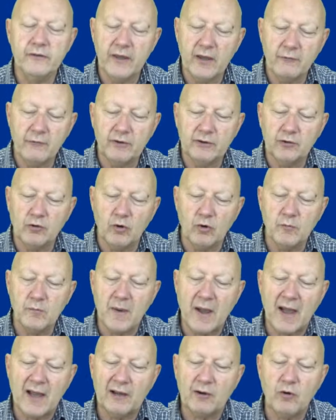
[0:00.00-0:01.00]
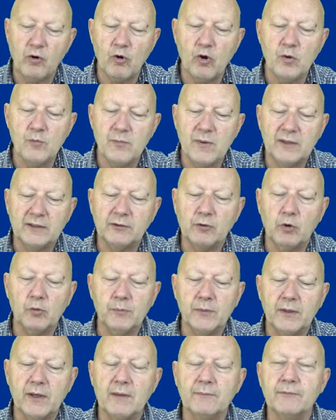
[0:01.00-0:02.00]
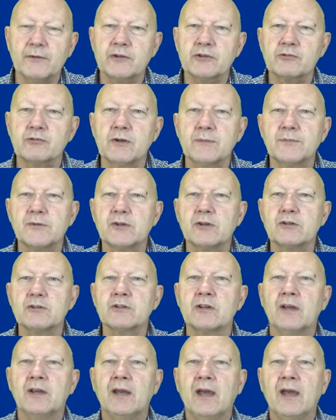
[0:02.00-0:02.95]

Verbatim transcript: they would go back home and open up the scriptures